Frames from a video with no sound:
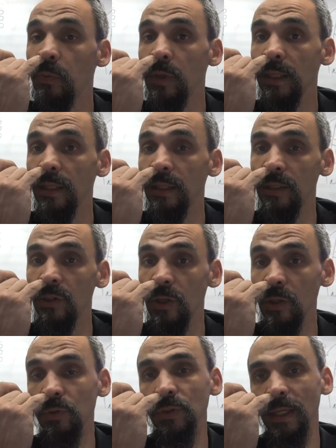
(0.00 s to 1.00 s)
it in your
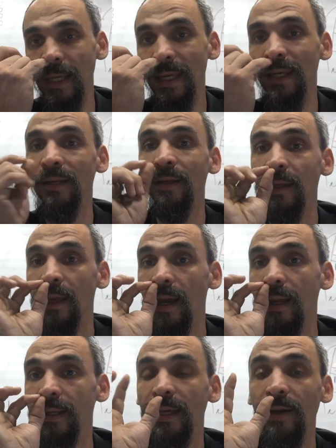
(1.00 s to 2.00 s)
nose again,
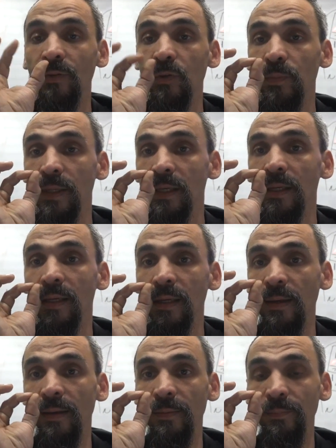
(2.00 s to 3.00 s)
and it has to
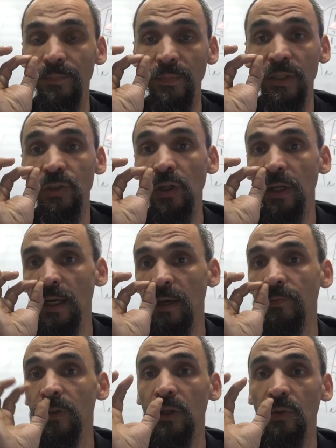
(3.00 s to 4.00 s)
be strong
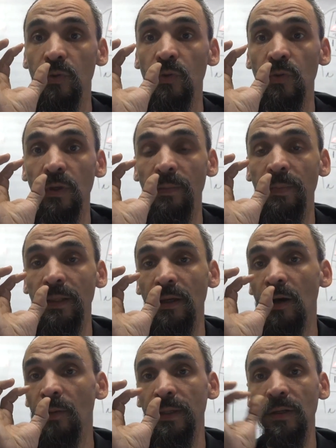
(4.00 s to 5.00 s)
enough, you know, to keep it
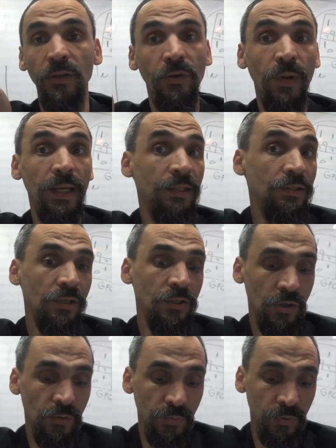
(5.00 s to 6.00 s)
open. Otherwise, you're
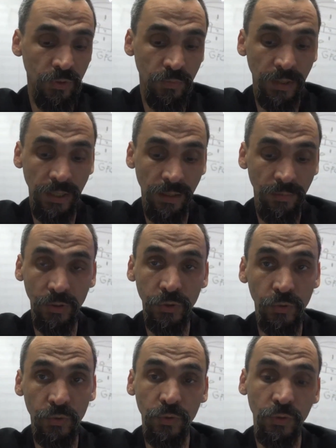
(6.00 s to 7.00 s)
not going to be able
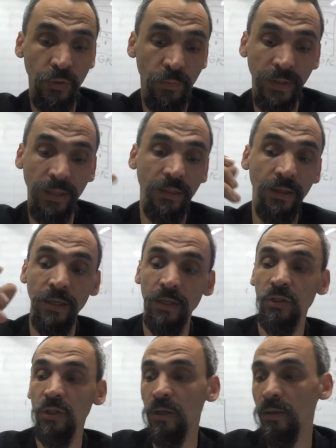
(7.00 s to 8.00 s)
to breathe.
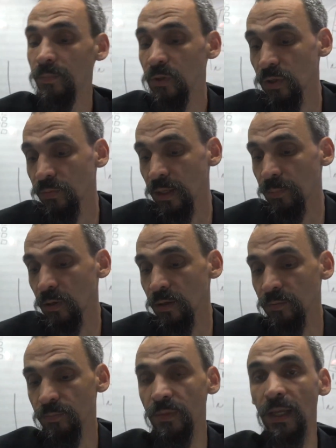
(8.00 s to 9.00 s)
So most of the
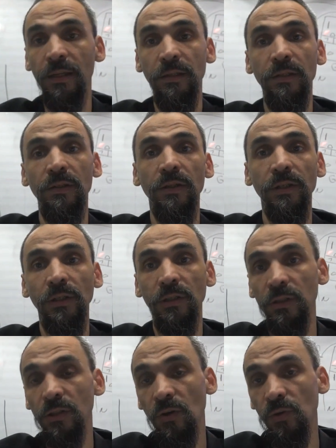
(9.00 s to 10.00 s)
problems that you're
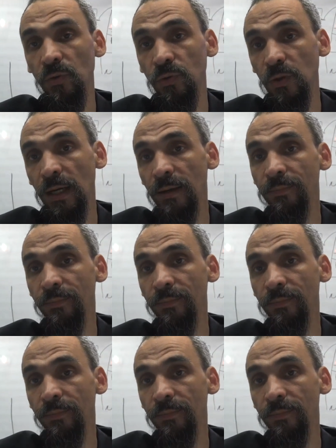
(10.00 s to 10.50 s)
going to have,